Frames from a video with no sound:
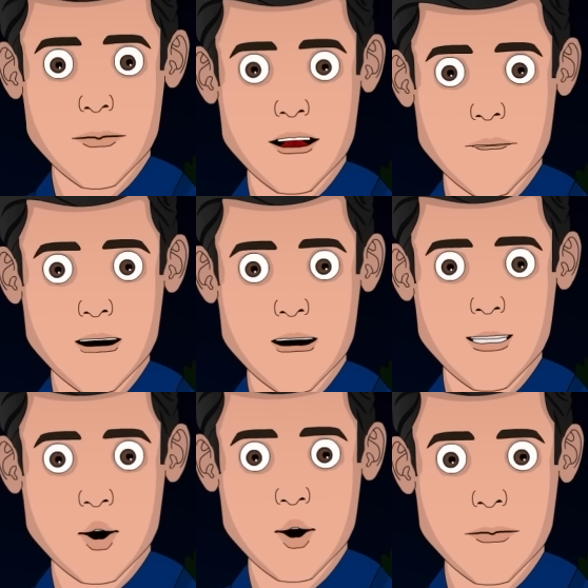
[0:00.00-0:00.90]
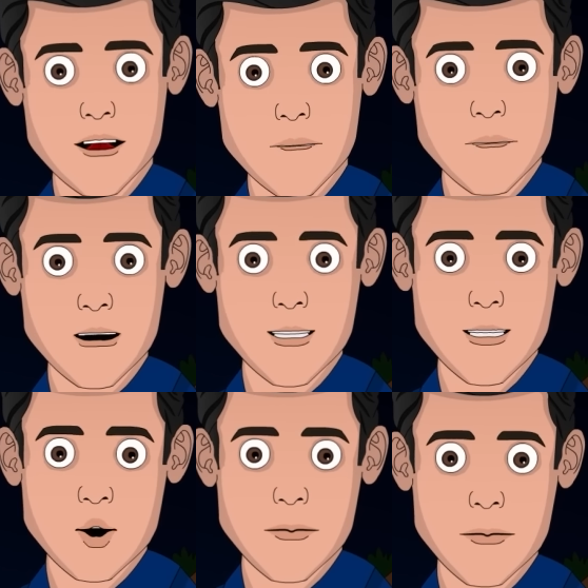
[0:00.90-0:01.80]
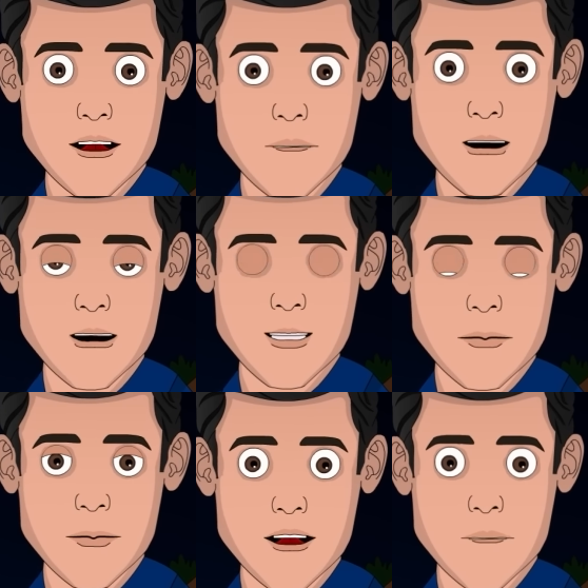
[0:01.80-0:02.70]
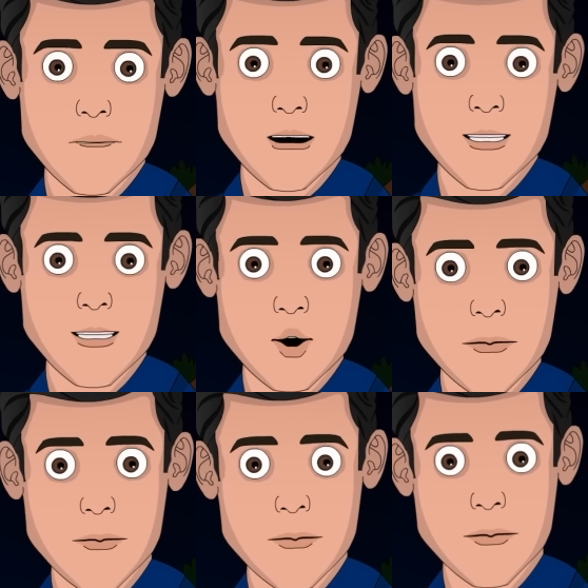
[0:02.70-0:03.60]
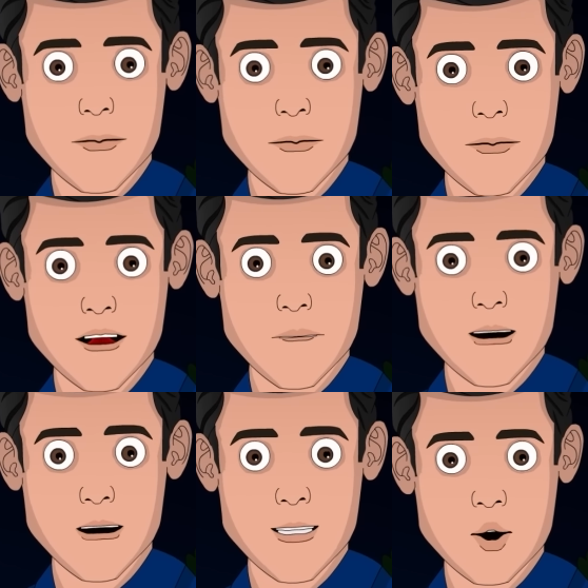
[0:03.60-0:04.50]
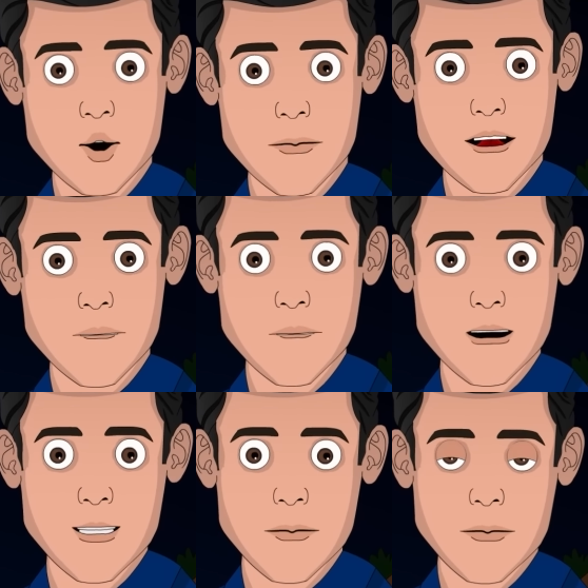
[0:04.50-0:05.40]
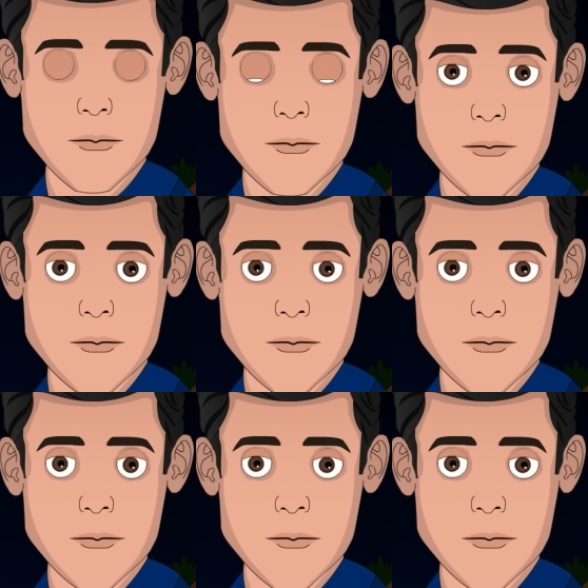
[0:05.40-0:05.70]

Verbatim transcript: that he had denied to so many others in his brief but tumultuous life.